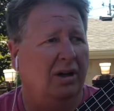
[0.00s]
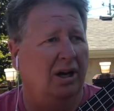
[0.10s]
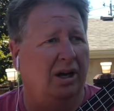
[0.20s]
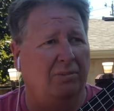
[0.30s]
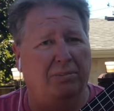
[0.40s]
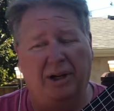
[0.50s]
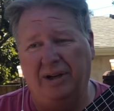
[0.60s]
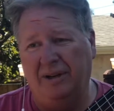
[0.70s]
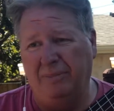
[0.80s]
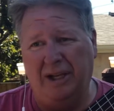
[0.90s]
But
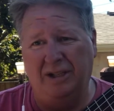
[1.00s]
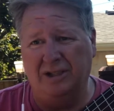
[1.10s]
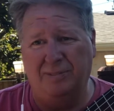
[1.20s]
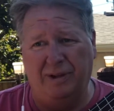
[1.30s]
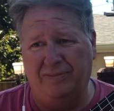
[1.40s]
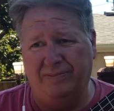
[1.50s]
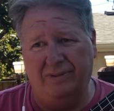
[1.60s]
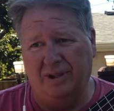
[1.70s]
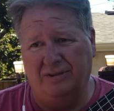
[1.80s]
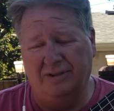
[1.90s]
it may just be,
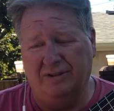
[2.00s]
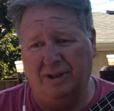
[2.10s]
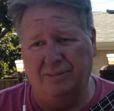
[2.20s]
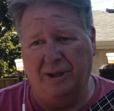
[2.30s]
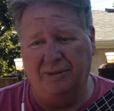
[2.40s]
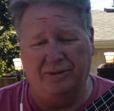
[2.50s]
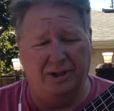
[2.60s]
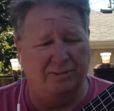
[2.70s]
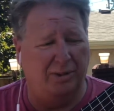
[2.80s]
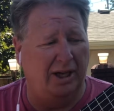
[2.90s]
sometimes
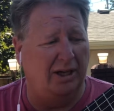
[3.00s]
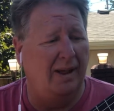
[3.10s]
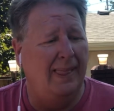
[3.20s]
strings break.